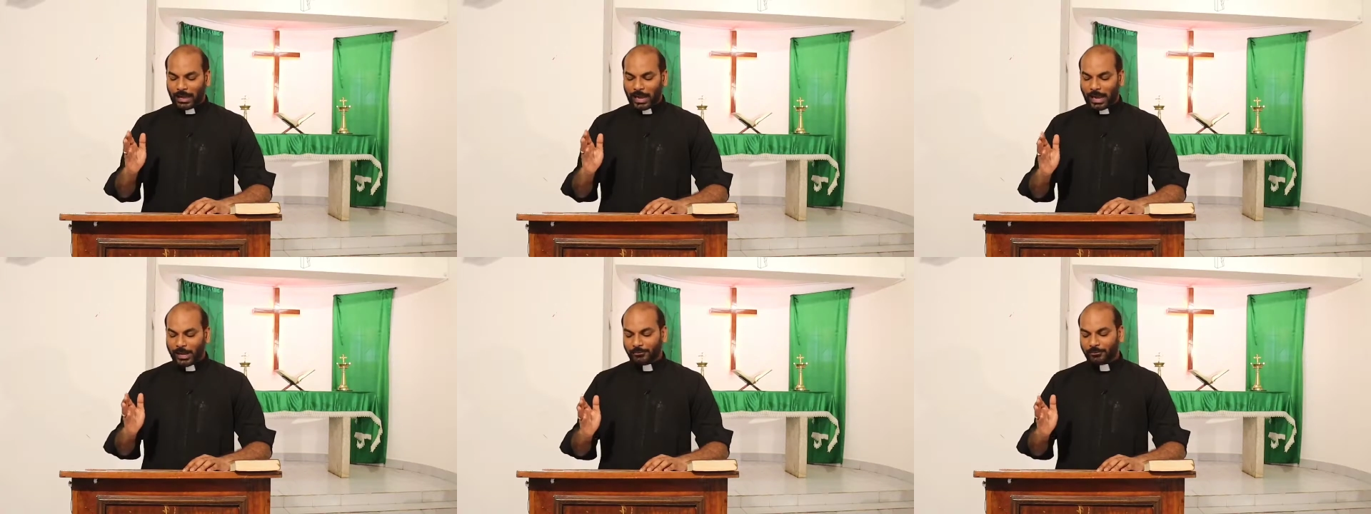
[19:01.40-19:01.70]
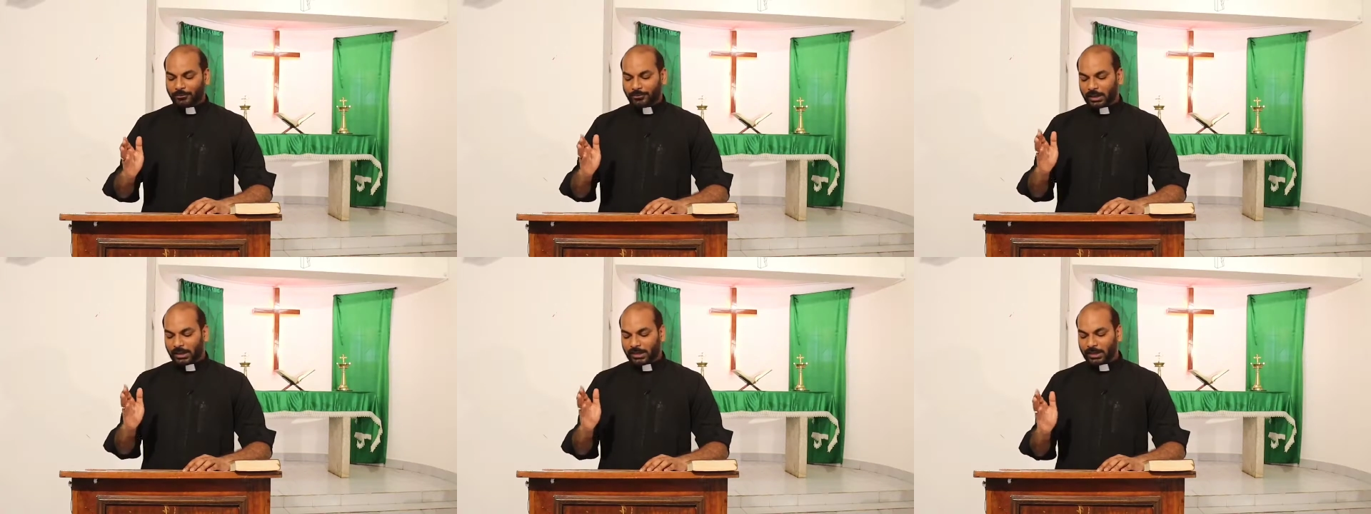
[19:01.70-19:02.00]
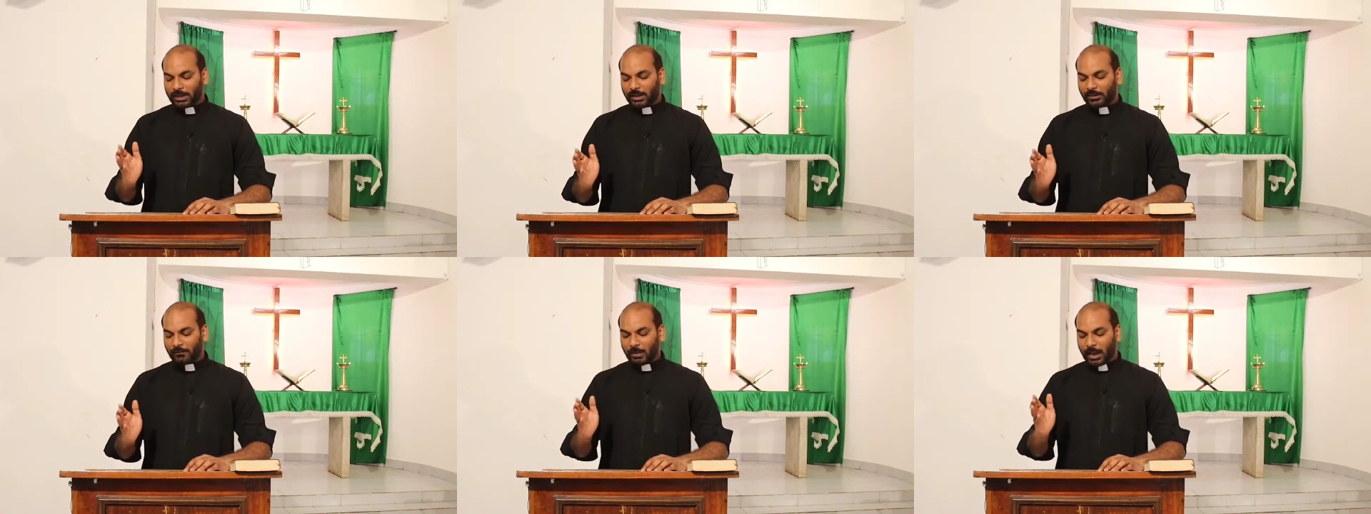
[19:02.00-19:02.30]

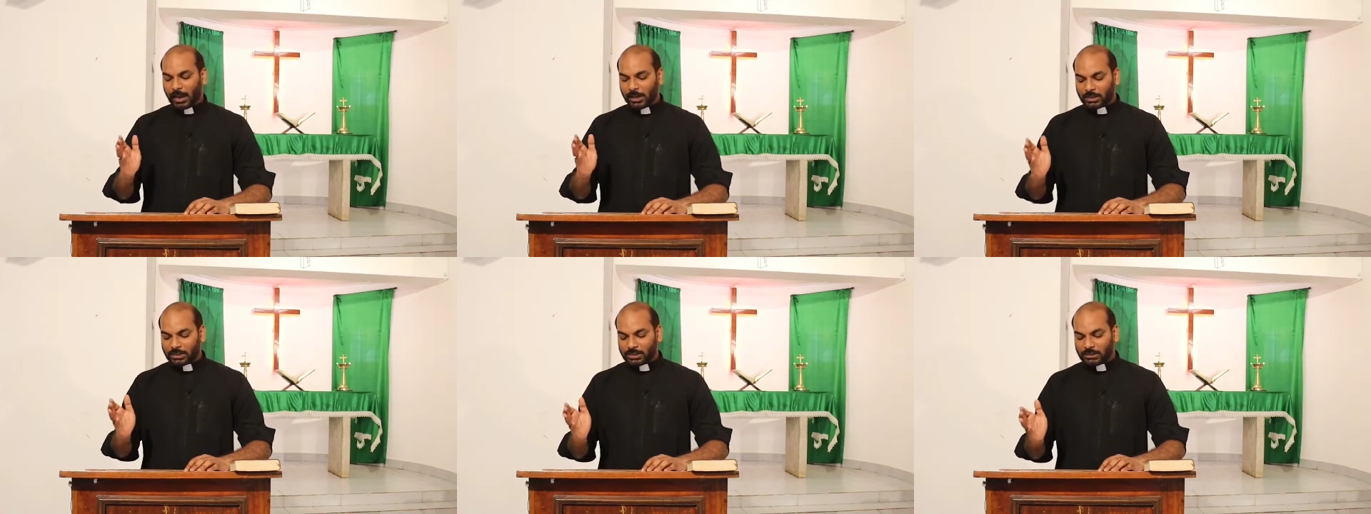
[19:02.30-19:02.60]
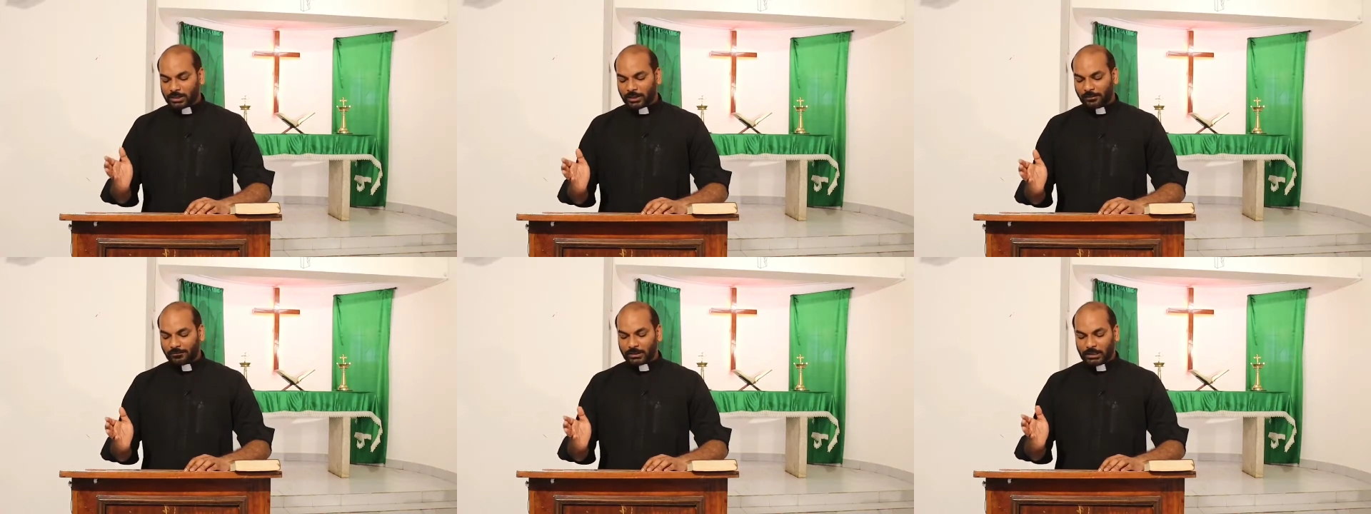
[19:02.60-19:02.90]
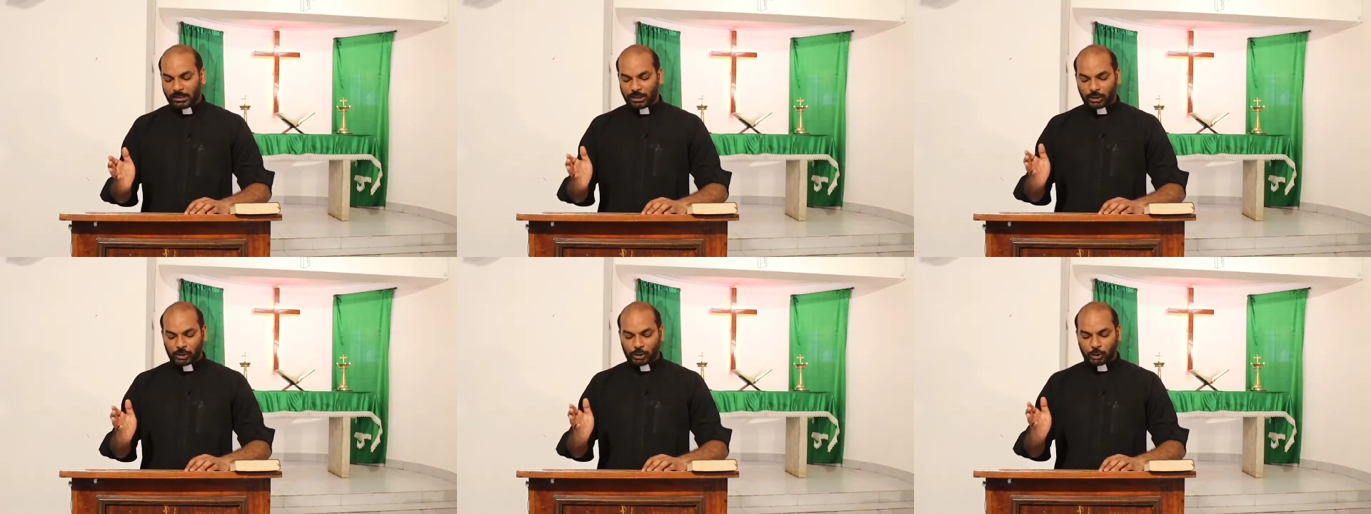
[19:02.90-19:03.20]
life-threatening values of
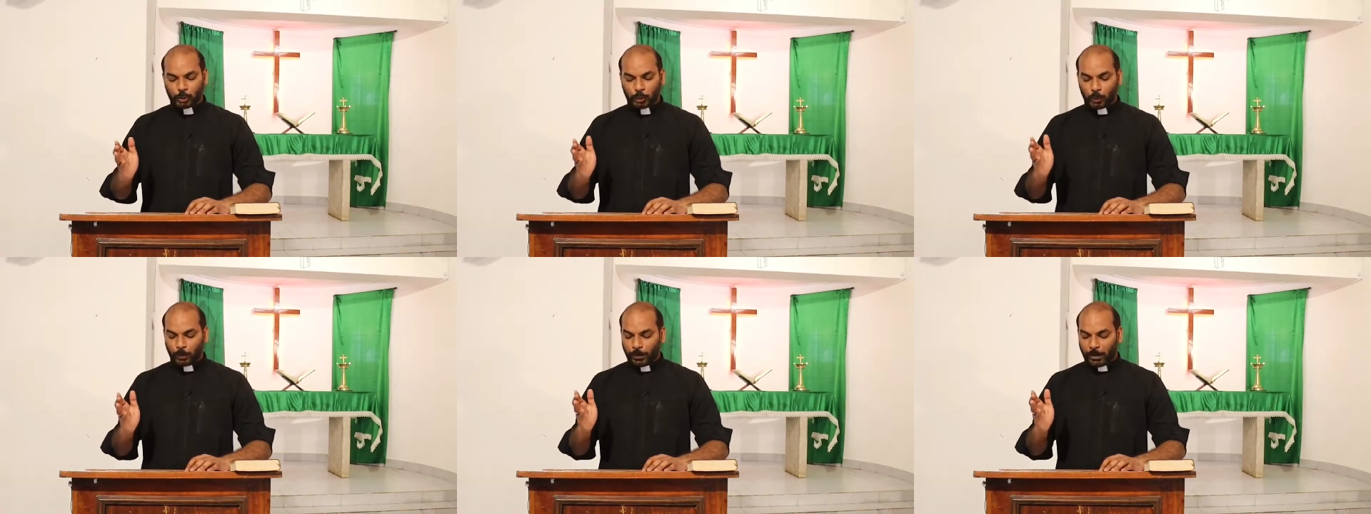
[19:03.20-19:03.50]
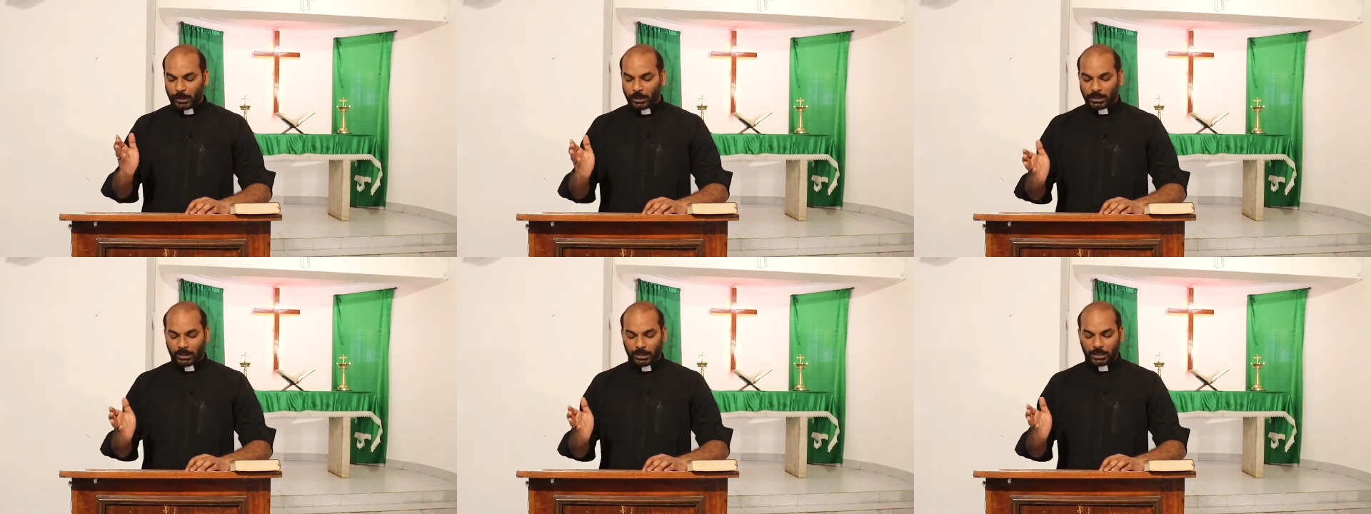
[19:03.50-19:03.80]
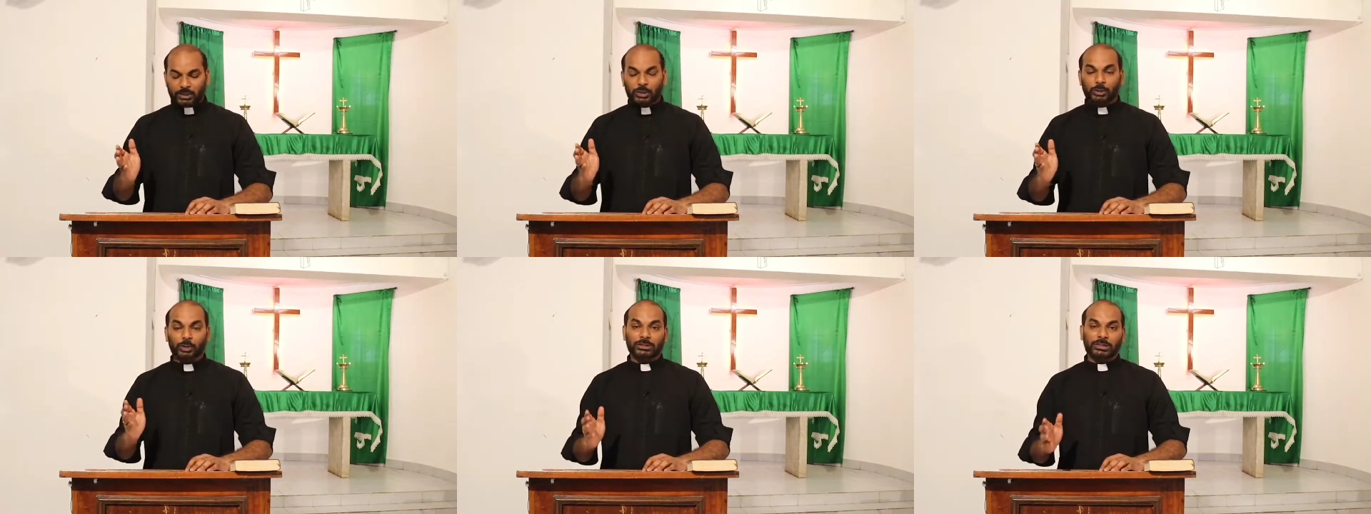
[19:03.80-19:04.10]
the
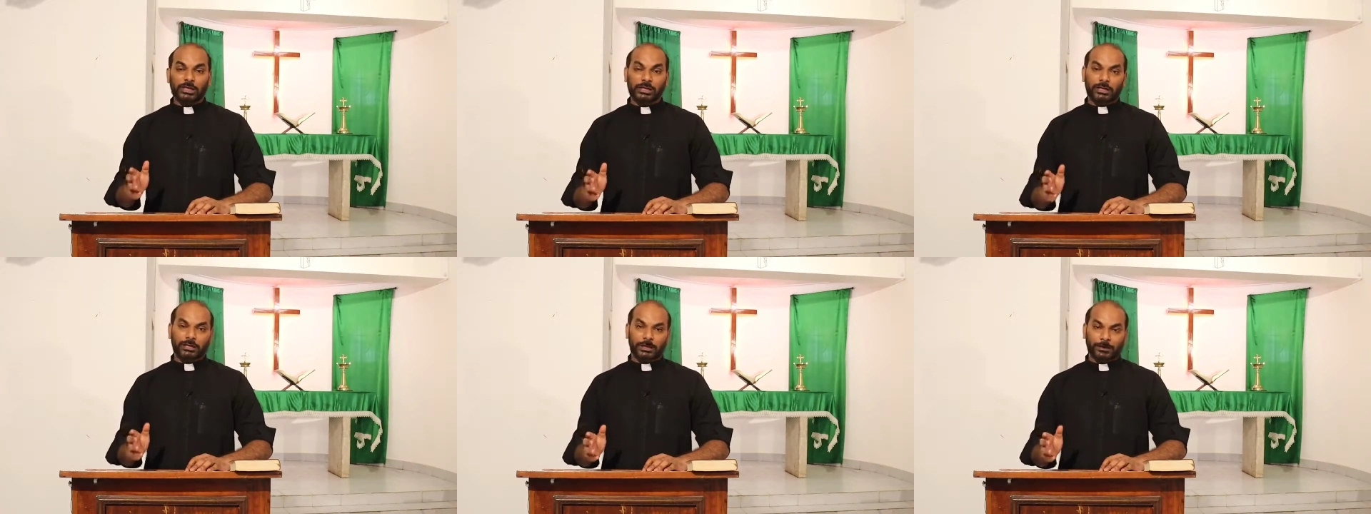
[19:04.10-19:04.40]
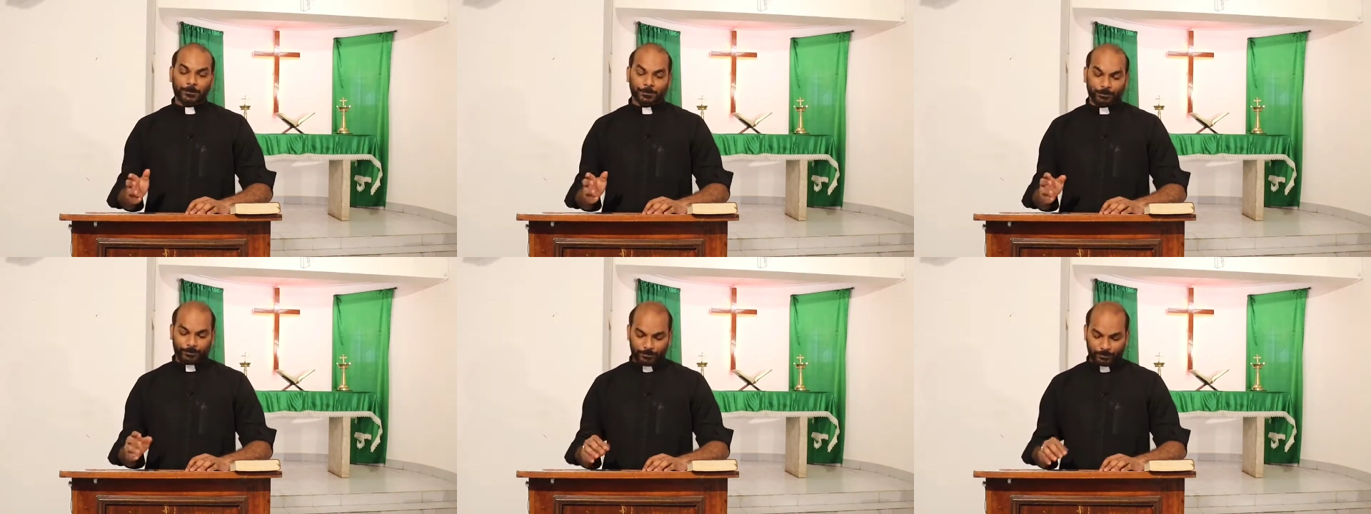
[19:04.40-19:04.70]
superior society.